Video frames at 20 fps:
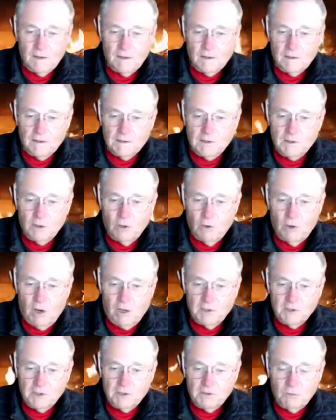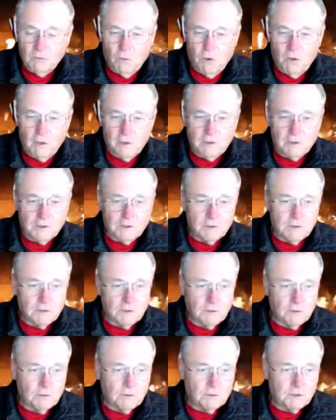So I just wanted
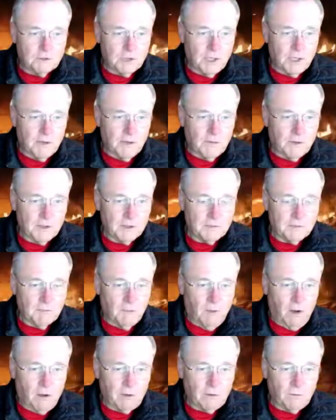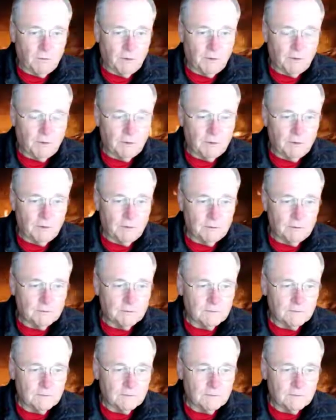to share this model with you.